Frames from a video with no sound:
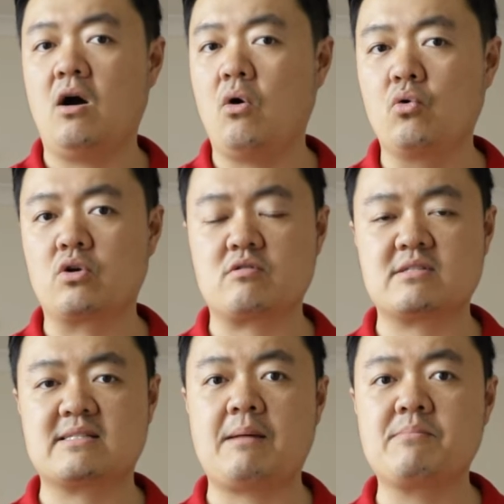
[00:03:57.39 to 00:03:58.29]
older
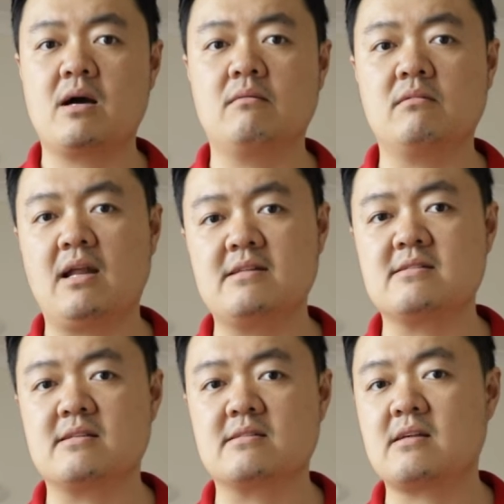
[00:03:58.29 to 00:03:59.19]
Samyang
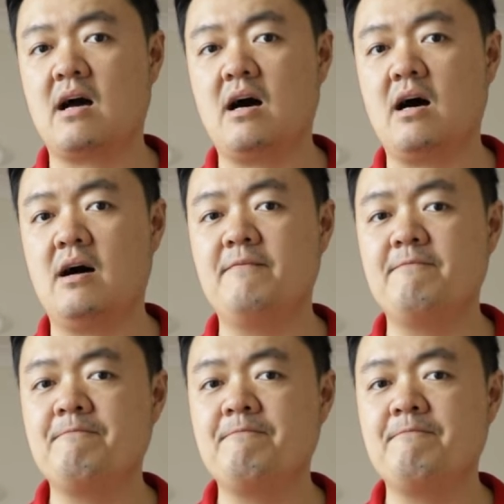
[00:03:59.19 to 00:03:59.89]
lenses are